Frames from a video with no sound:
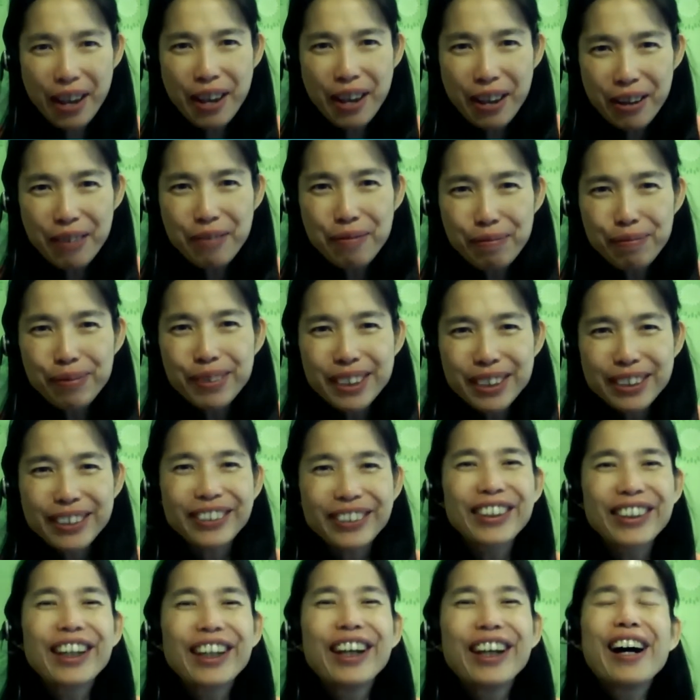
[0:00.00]
team.
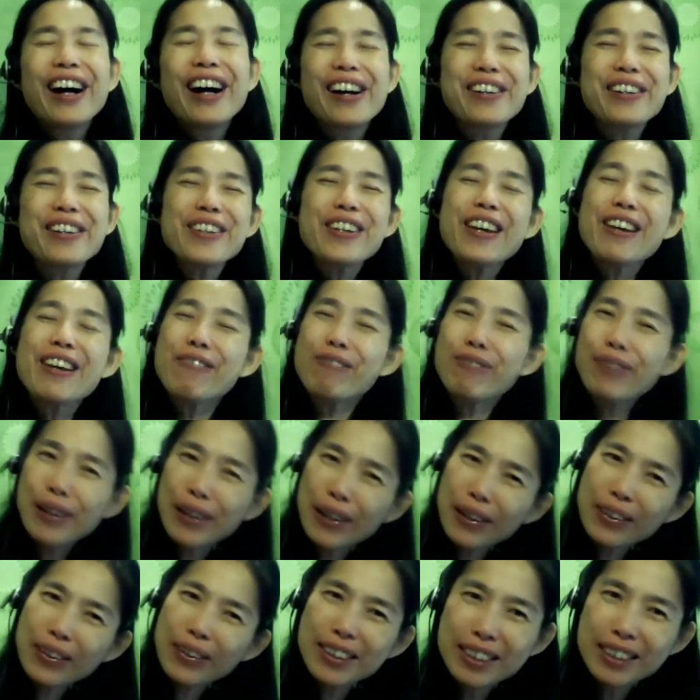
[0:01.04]
So how do you
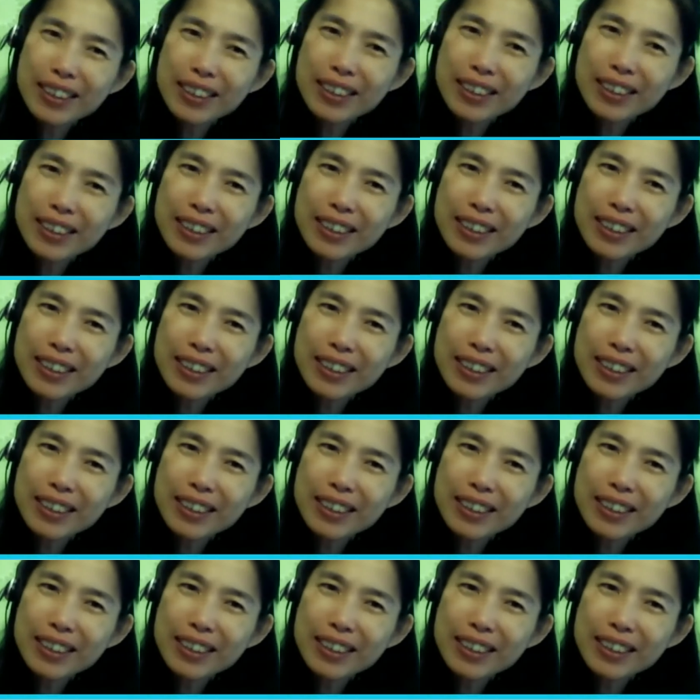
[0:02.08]
advise us